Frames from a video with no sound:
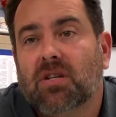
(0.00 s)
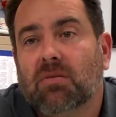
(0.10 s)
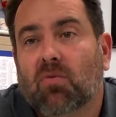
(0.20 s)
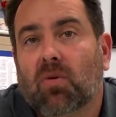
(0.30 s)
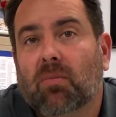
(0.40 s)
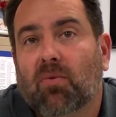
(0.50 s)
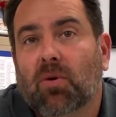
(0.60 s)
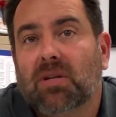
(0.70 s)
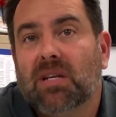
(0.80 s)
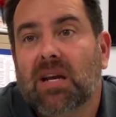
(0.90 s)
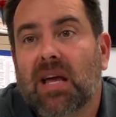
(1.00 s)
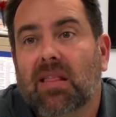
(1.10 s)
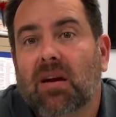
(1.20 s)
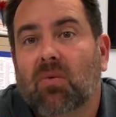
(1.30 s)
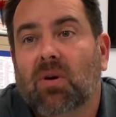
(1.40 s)
is more important today
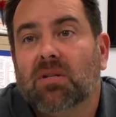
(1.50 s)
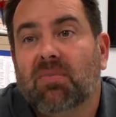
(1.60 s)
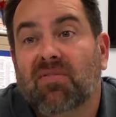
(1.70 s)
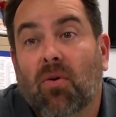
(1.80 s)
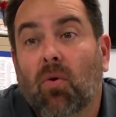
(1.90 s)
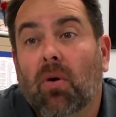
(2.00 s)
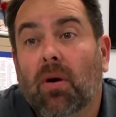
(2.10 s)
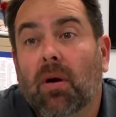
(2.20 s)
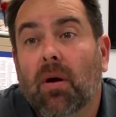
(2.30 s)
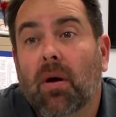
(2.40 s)
than it was before.